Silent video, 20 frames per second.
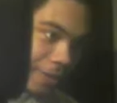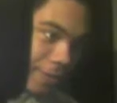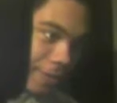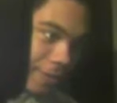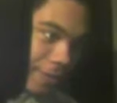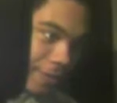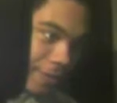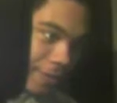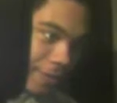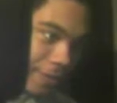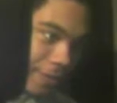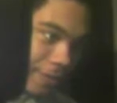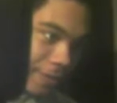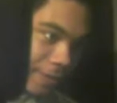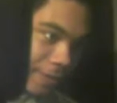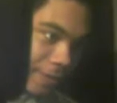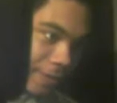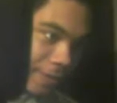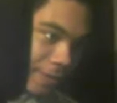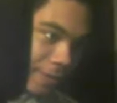
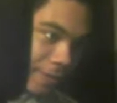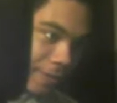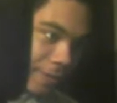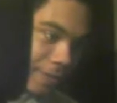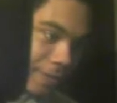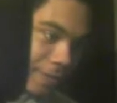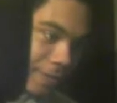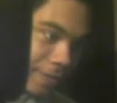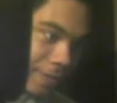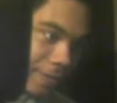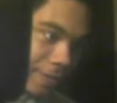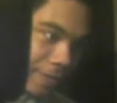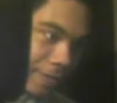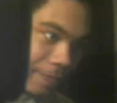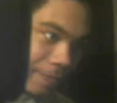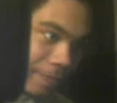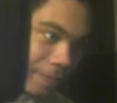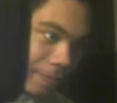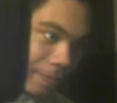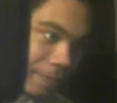
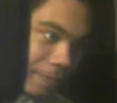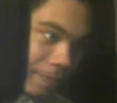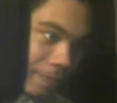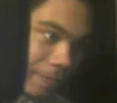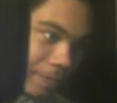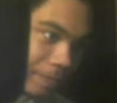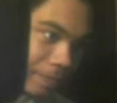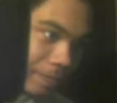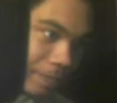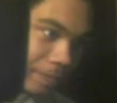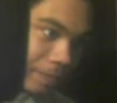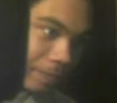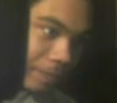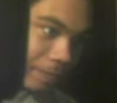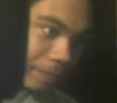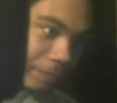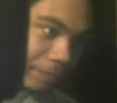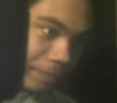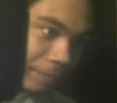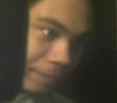
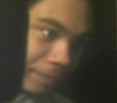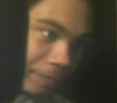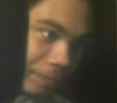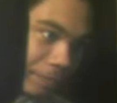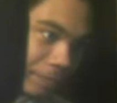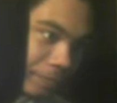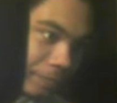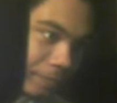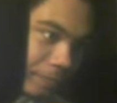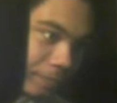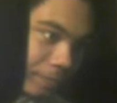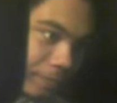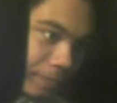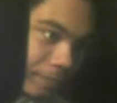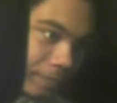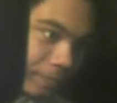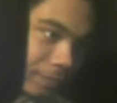Nothing is said.